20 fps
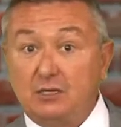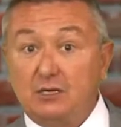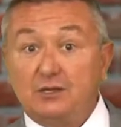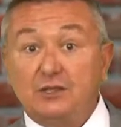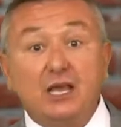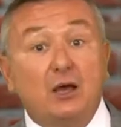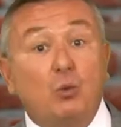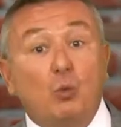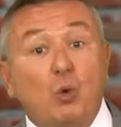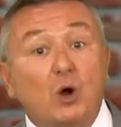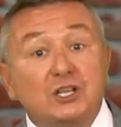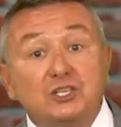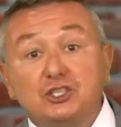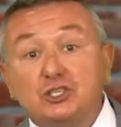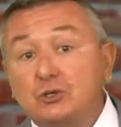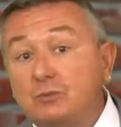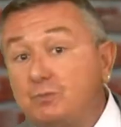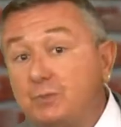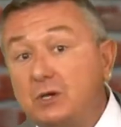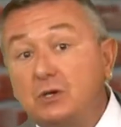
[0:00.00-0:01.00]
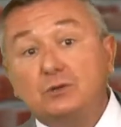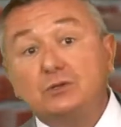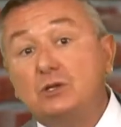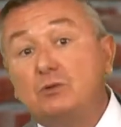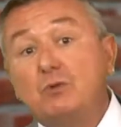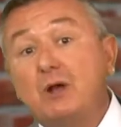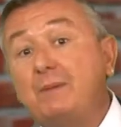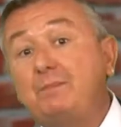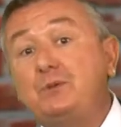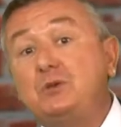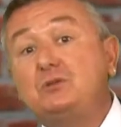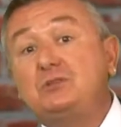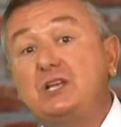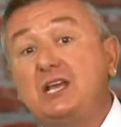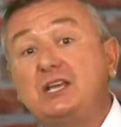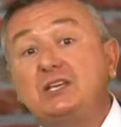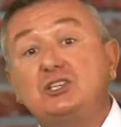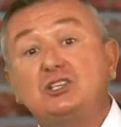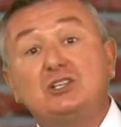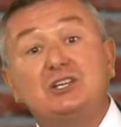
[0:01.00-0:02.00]
that once you build a
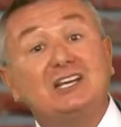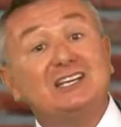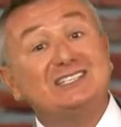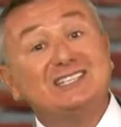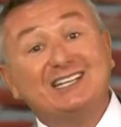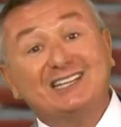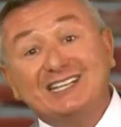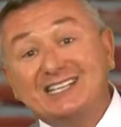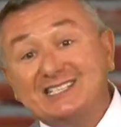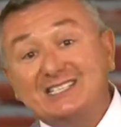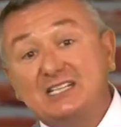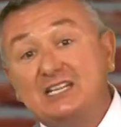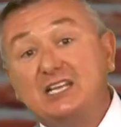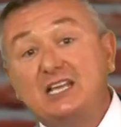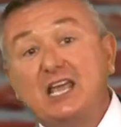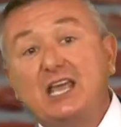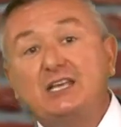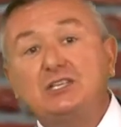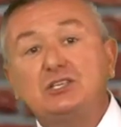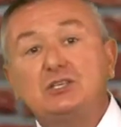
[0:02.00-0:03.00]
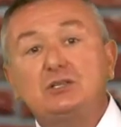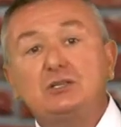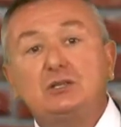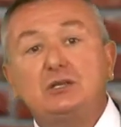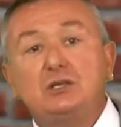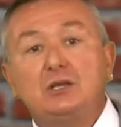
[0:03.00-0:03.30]
reputation as a listing agent,